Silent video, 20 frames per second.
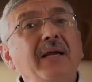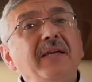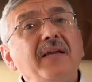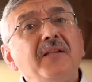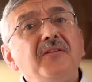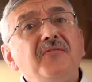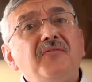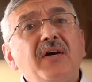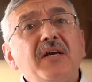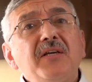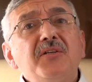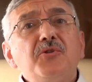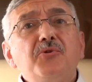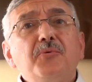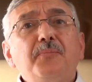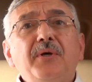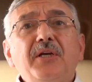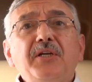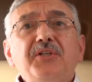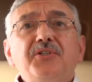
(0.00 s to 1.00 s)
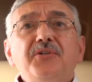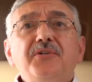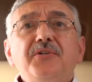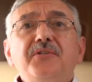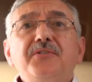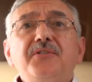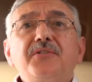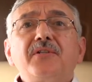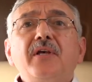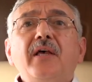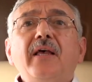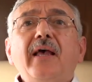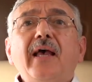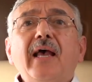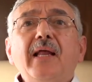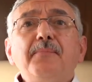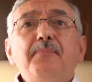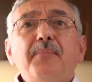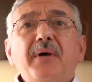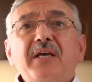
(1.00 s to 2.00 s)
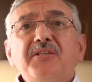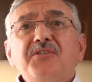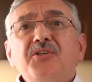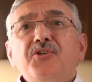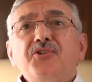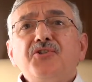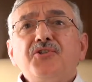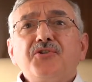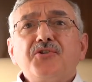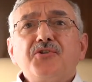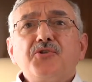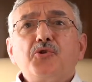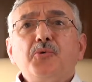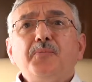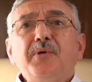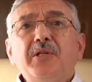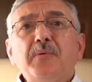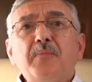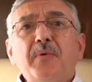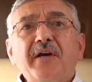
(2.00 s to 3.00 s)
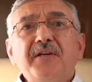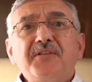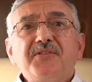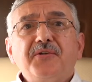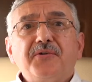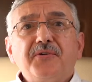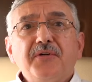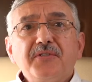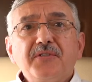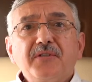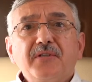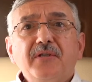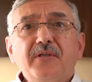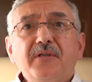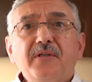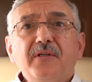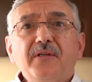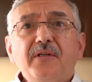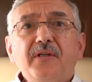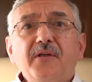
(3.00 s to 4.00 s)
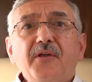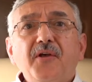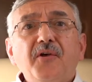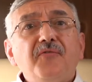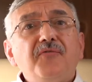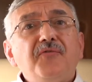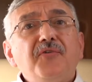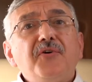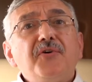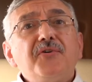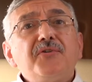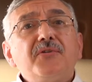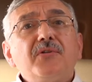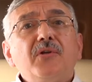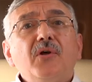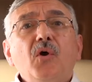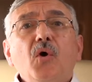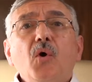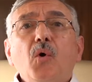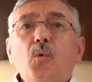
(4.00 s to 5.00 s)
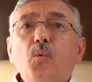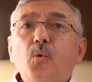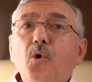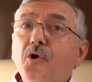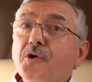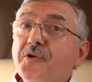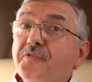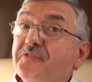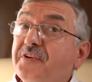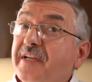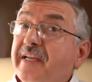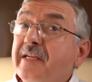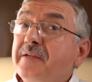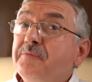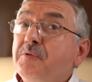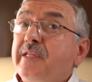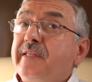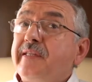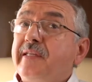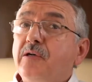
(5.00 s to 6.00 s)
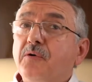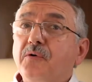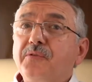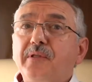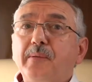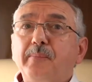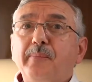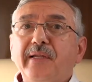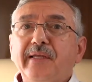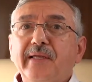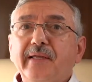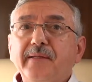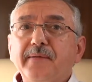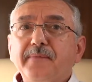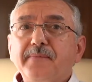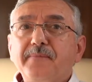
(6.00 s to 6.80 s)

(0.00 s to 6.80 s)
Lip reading: advice to patients and passengers to minimize the risk: first, walk frequently on the plane